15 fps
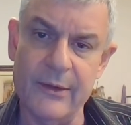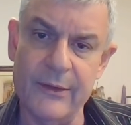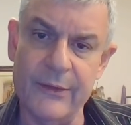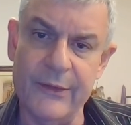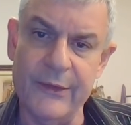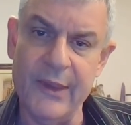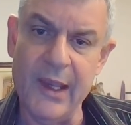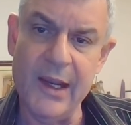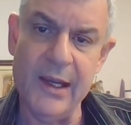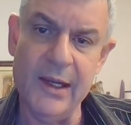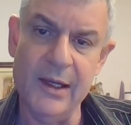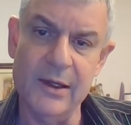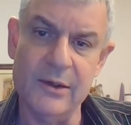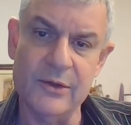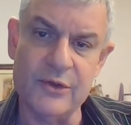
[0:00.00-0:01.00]

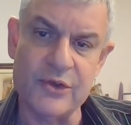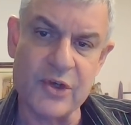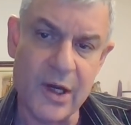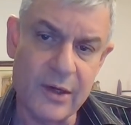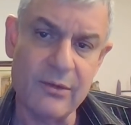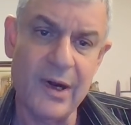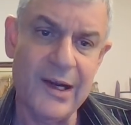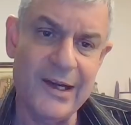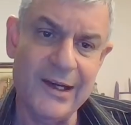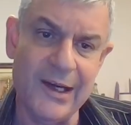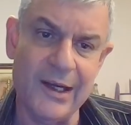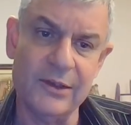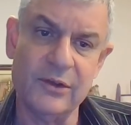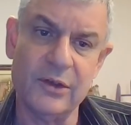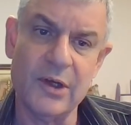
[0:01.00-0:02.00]
they generally
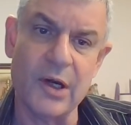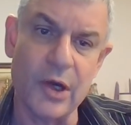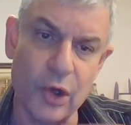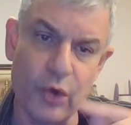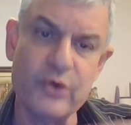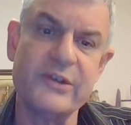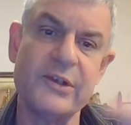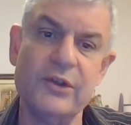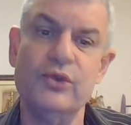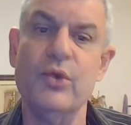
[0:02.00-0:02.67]
get closer